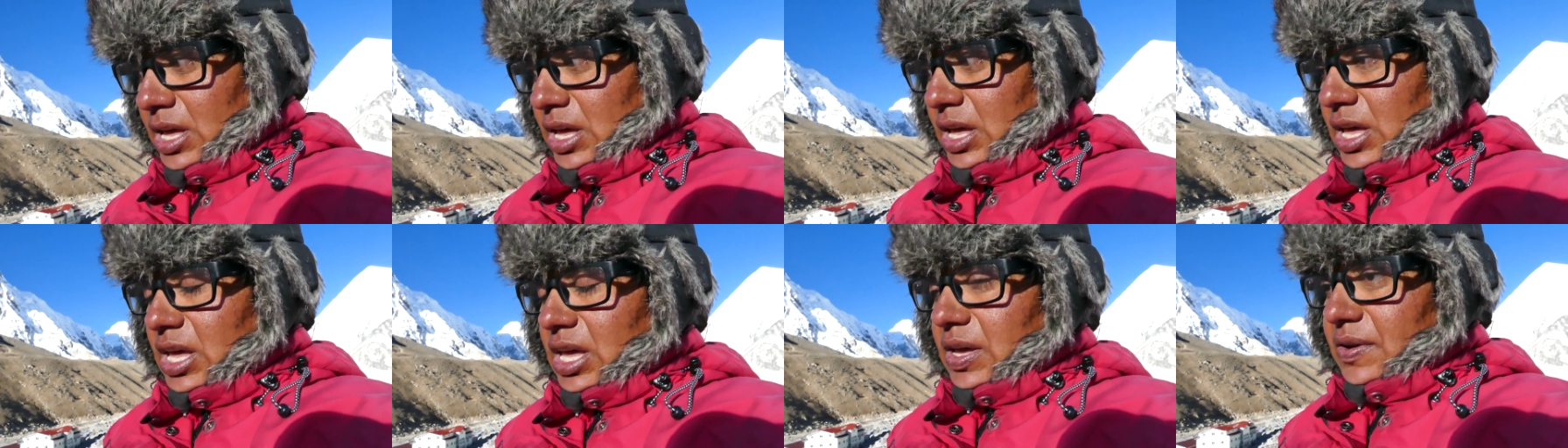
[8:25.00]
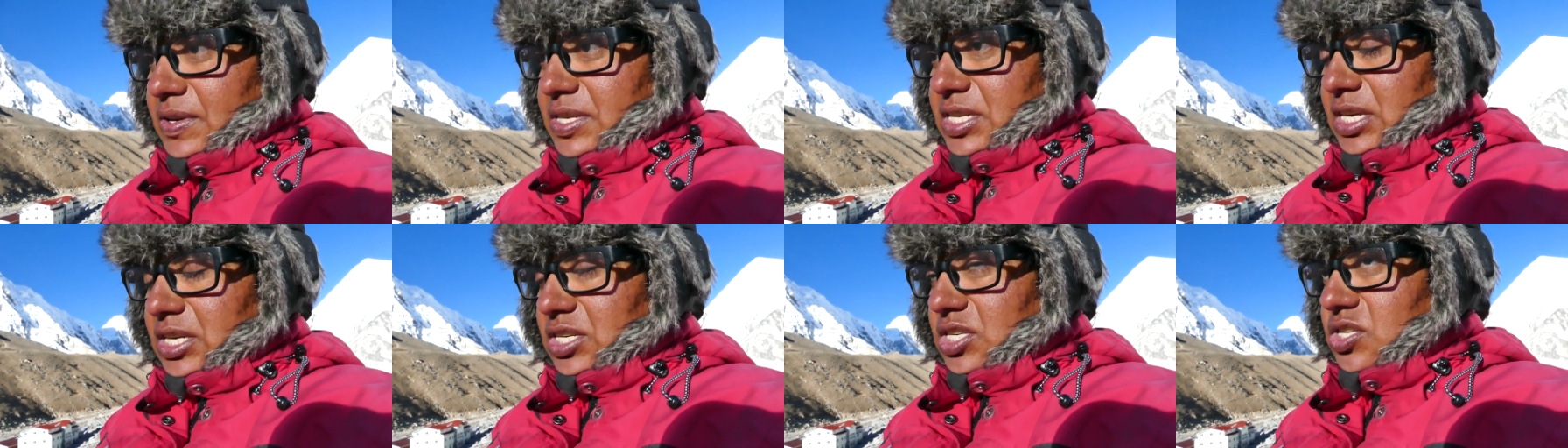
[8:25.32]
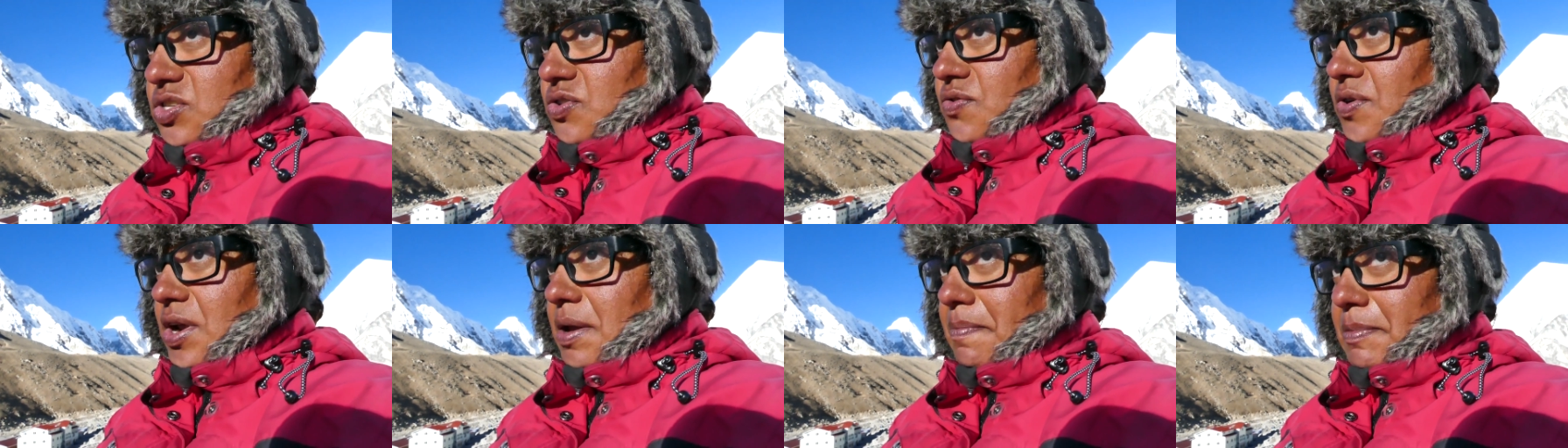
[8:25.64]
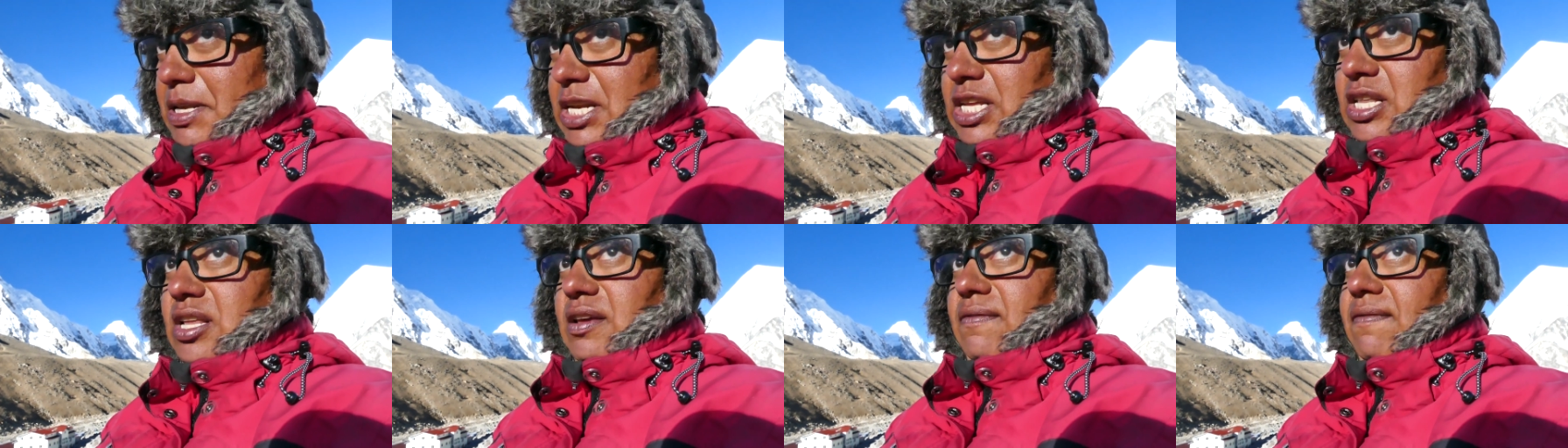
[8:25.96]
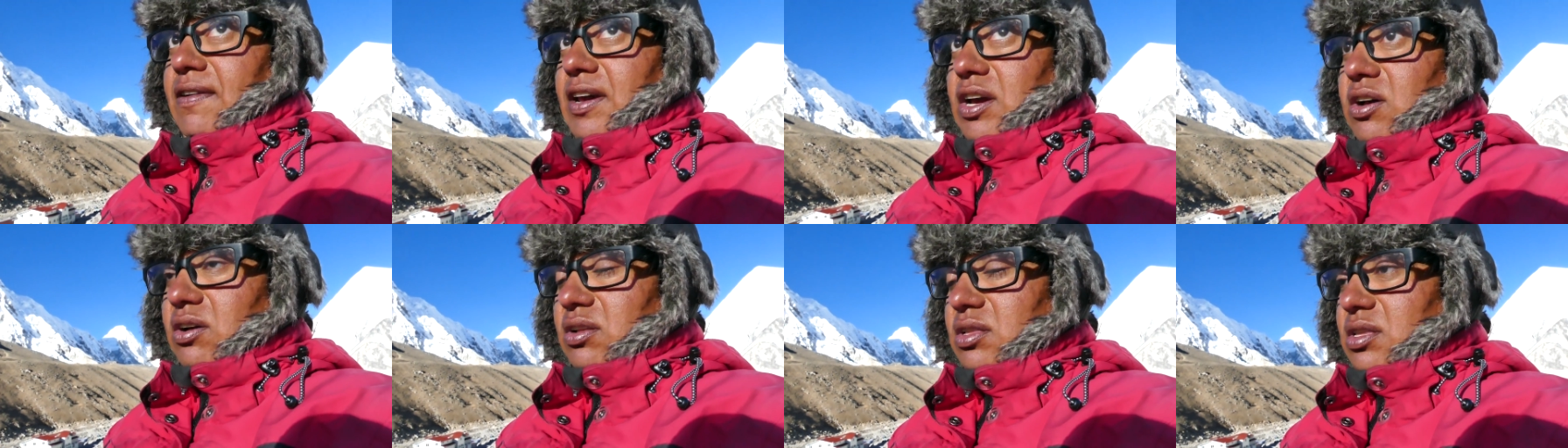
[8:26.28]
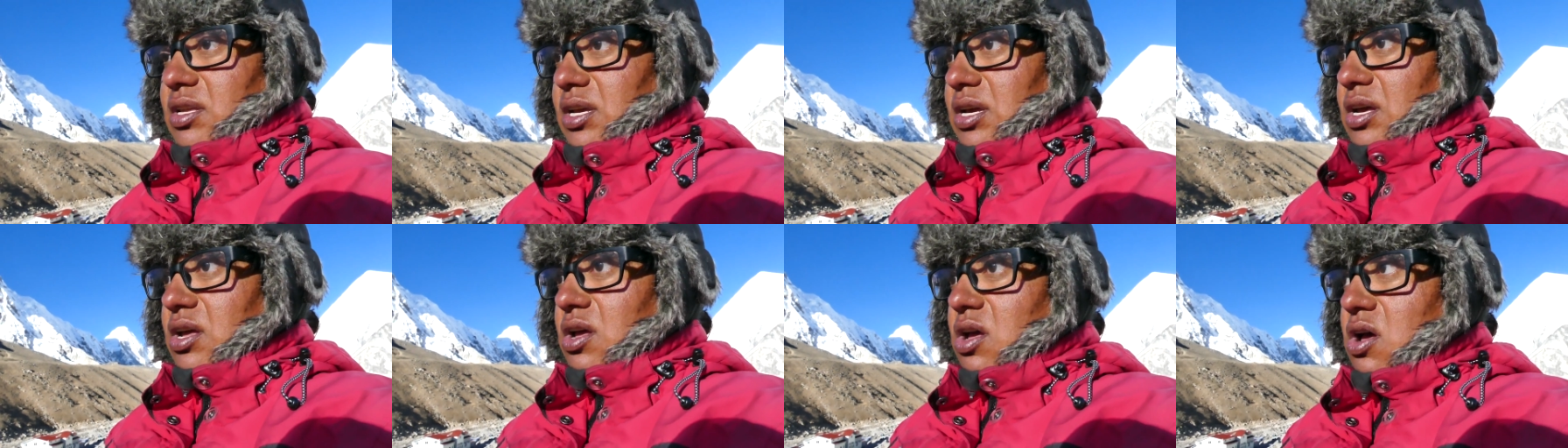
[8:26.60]
It was extremely
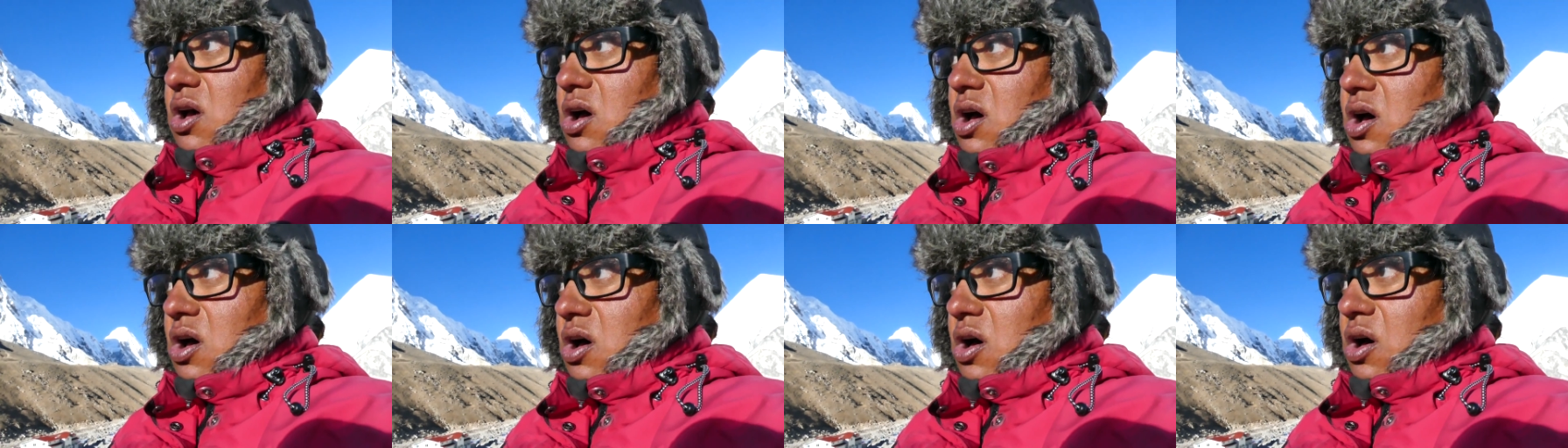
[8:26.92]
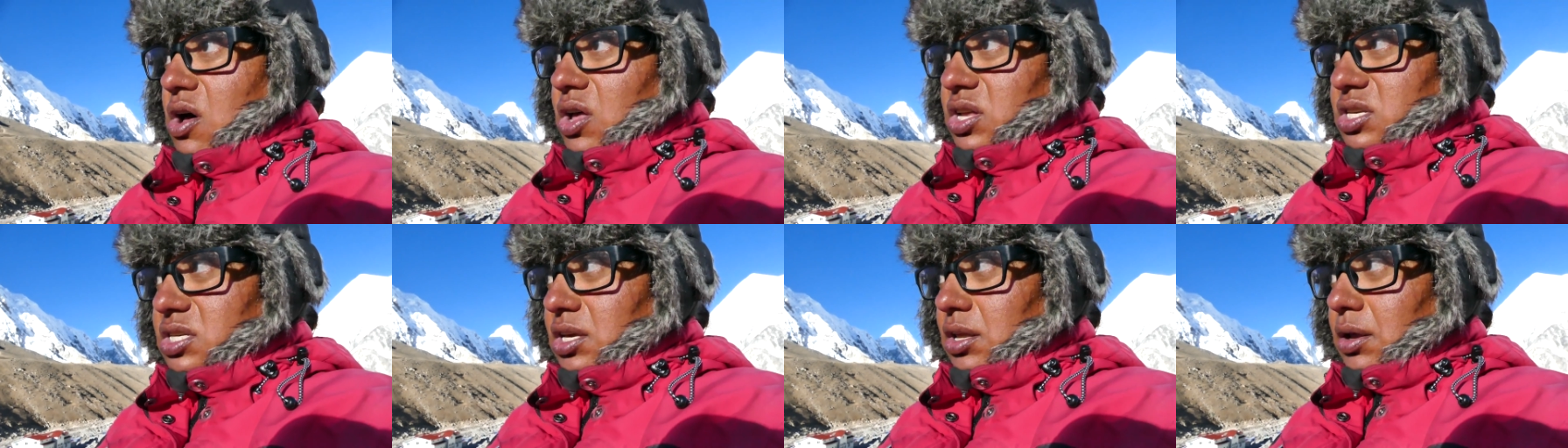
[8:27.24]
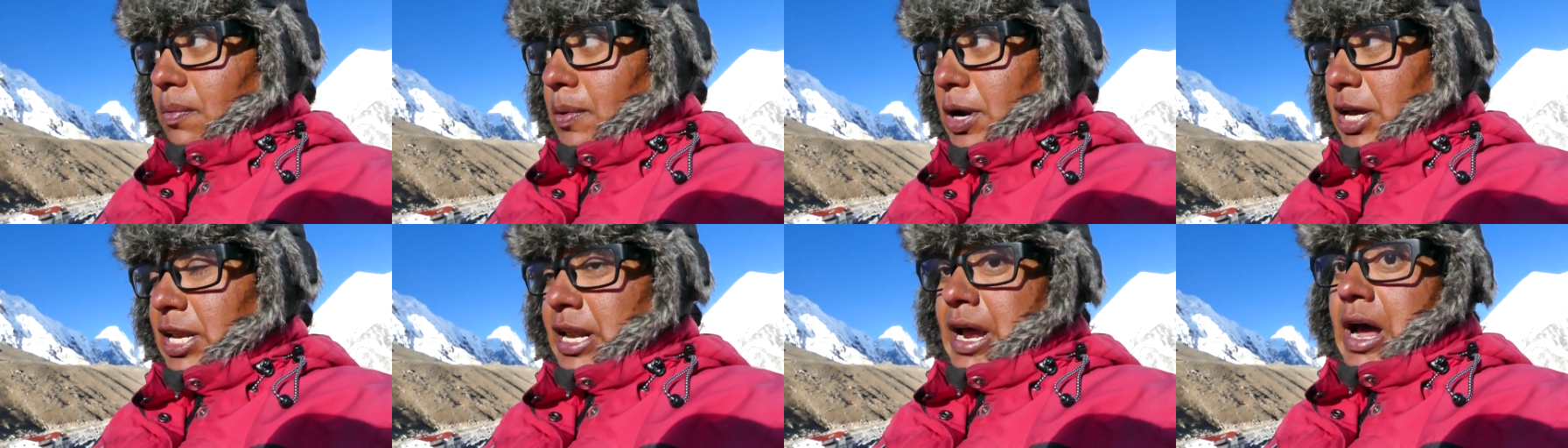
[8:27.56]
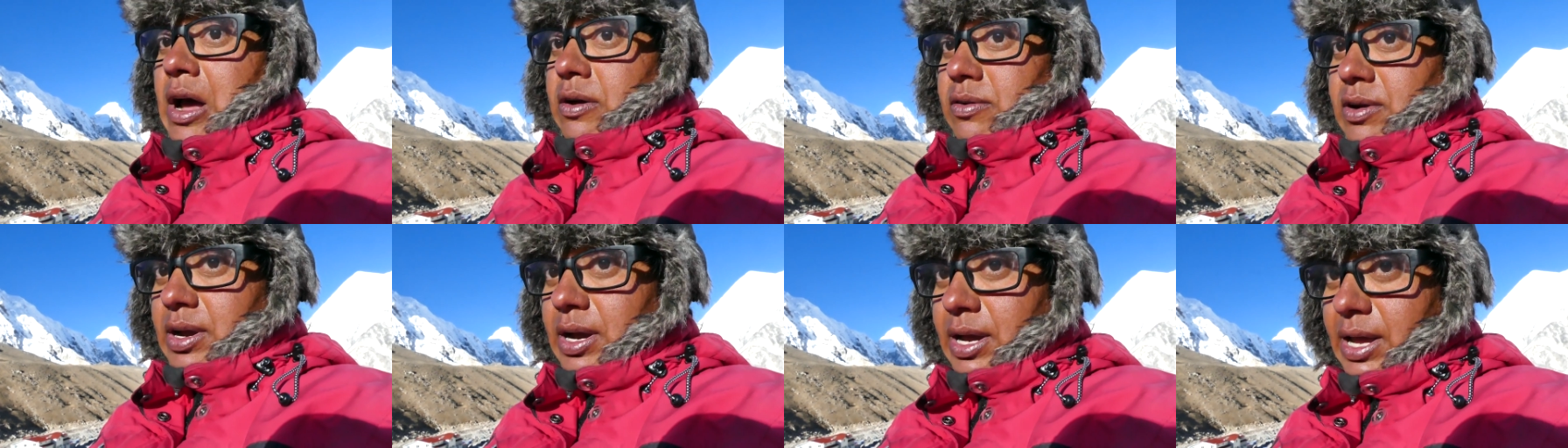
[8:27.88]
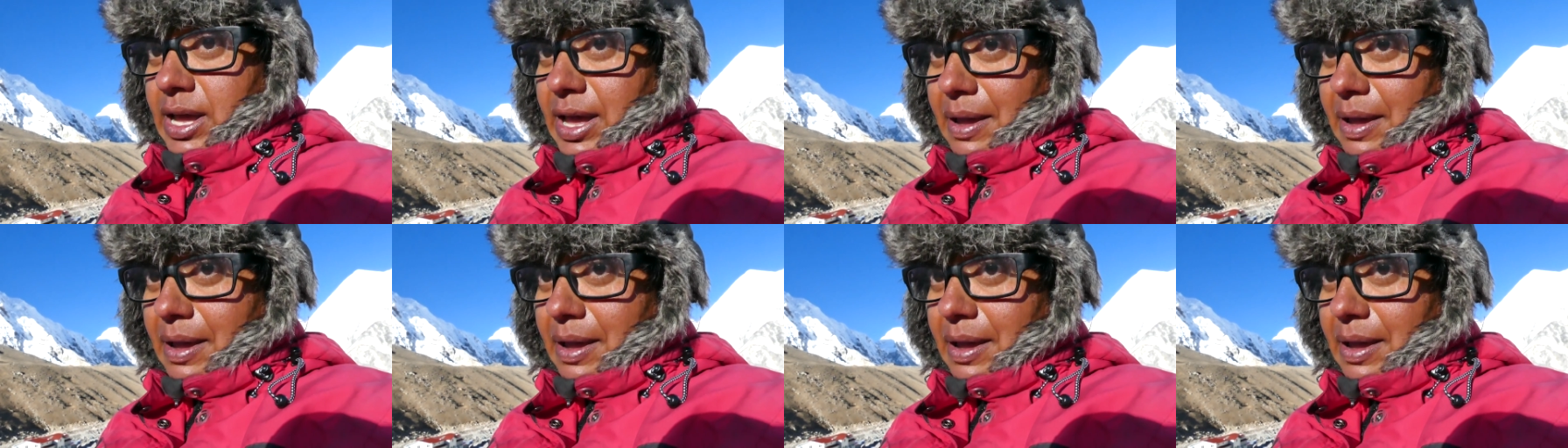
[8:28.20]
difficult also the way down